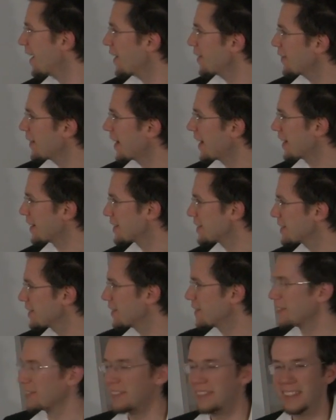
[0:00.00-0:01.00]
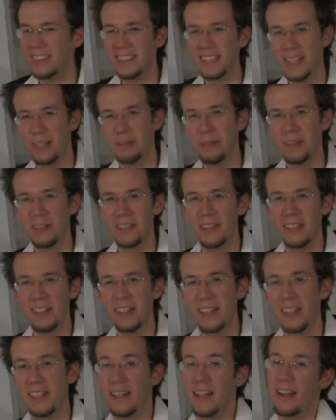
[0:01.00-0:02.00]
Okay, so say we're in the
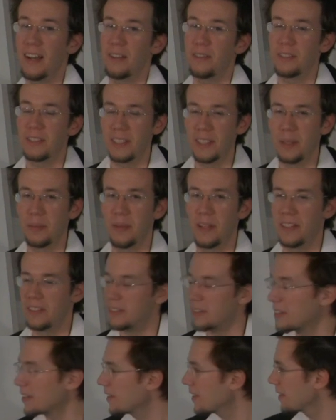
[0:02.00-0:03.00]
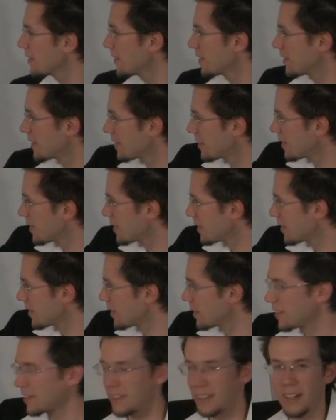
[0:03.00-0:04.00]
key of C major.
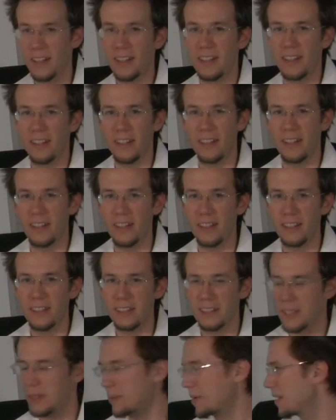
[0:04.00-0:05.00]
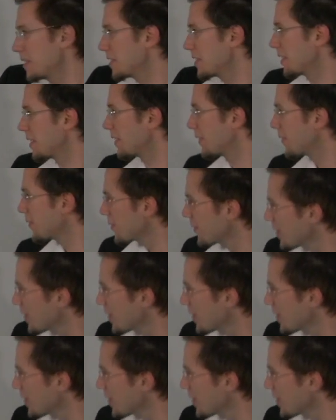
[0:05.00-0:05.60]
Ta-da! C major.